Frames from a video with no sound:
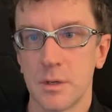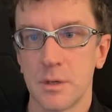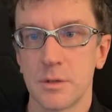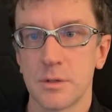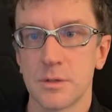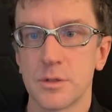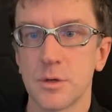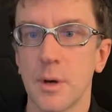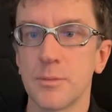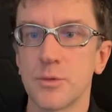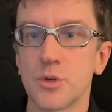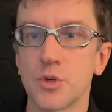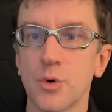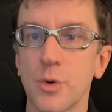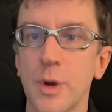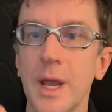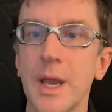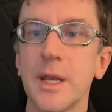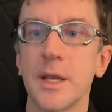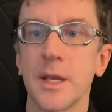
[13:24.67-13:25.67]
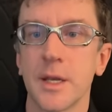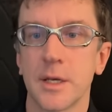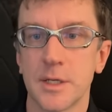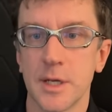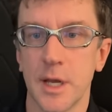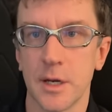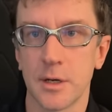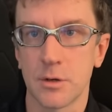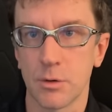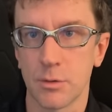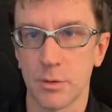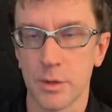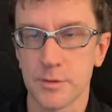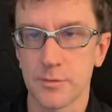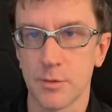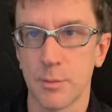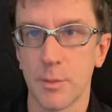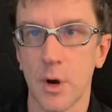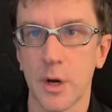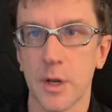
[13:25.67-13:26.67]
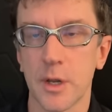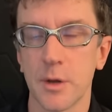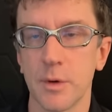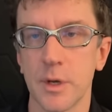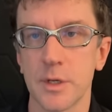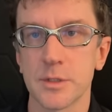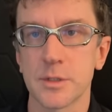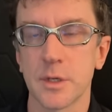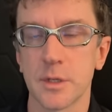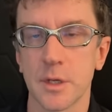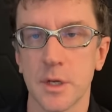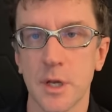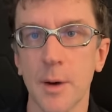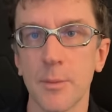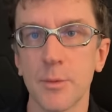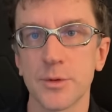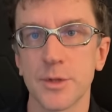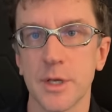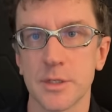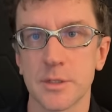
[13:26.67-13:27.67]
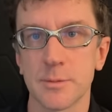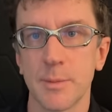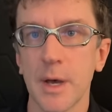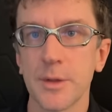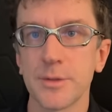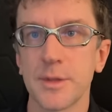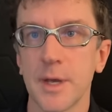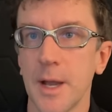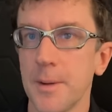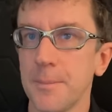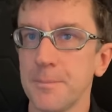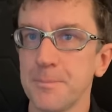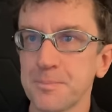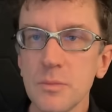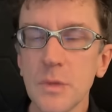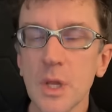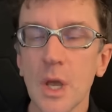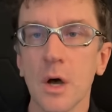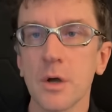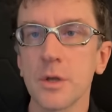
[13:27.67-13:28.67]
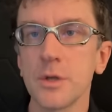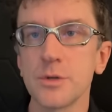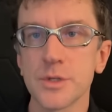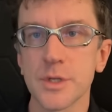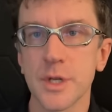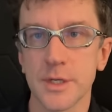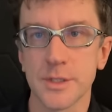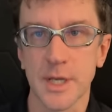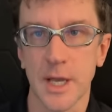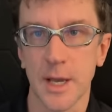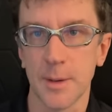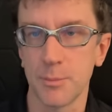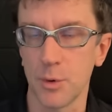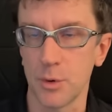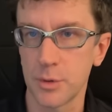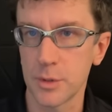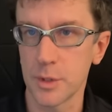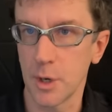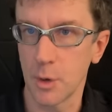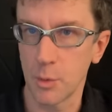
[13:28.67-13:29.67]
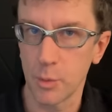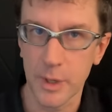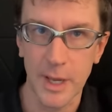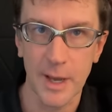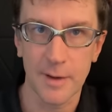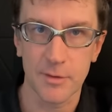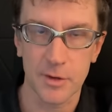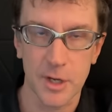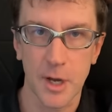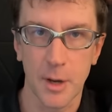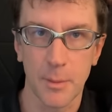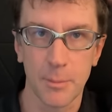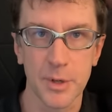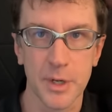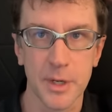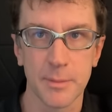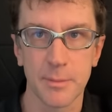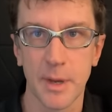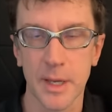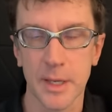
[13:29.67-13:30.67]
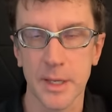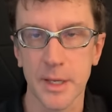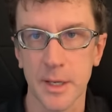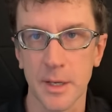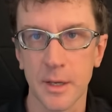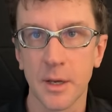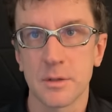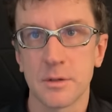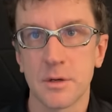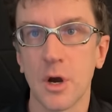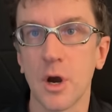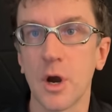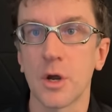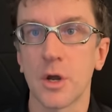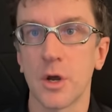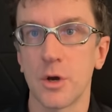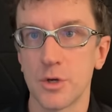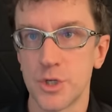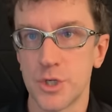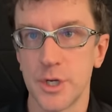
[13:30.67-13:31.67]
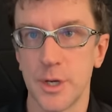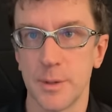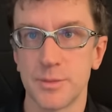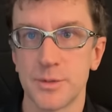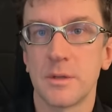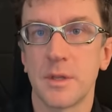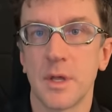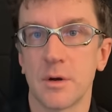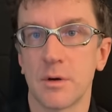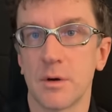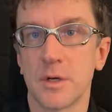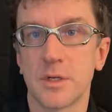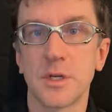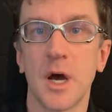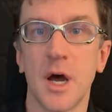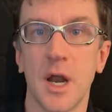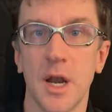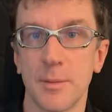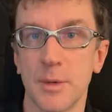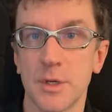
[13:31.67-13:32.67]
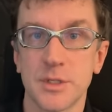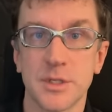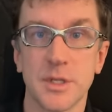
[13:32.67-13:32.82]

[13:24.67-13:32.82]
So I'm trading technical risk for market risk. And a couple of things about that, I'll use an example. You know, we have a company making cargo ships that are autonomous